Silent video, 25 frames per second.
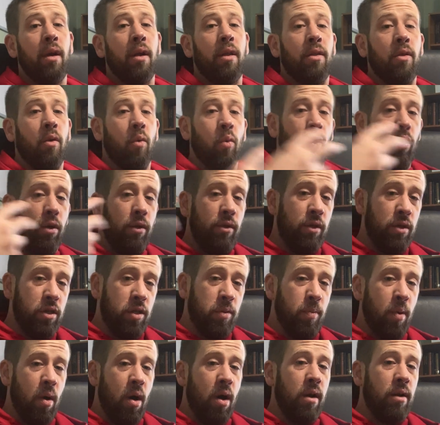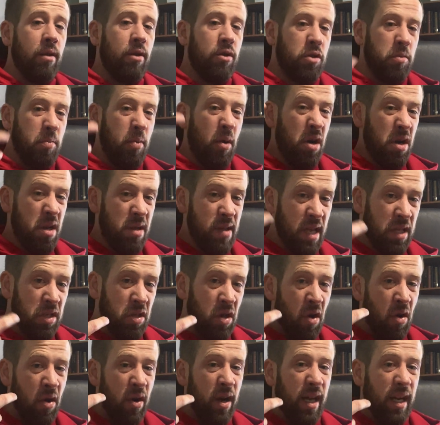the worthless part, there's a party that's
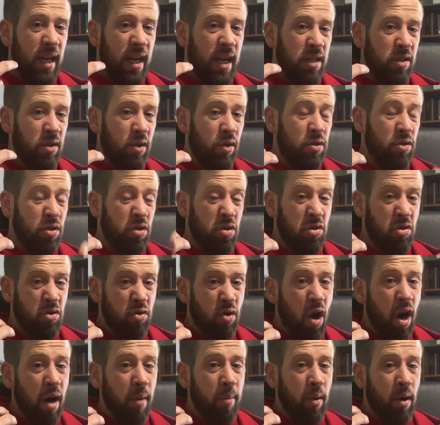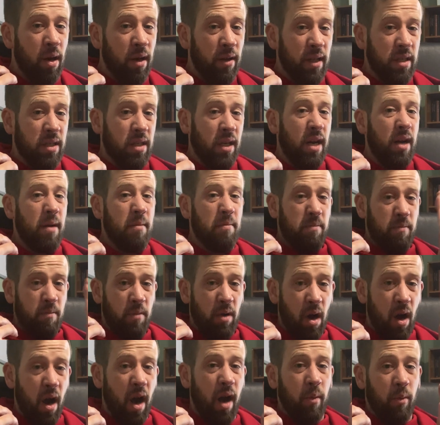hurting, and so there's a strong part that's going to,
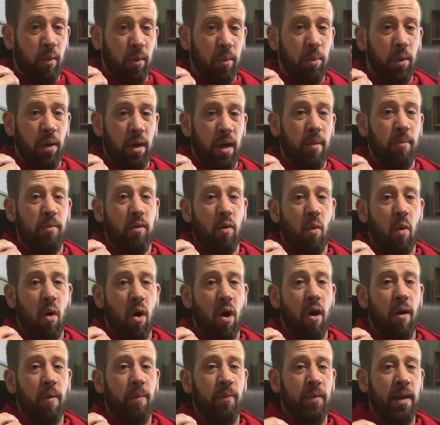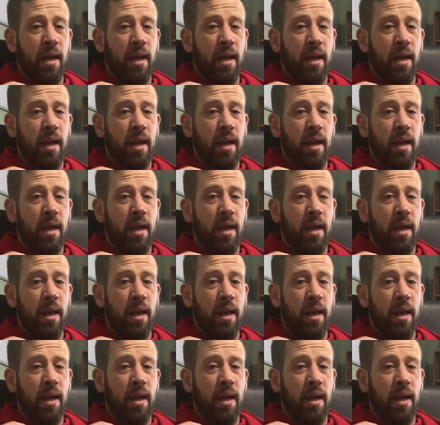all right, we're putting up the wall.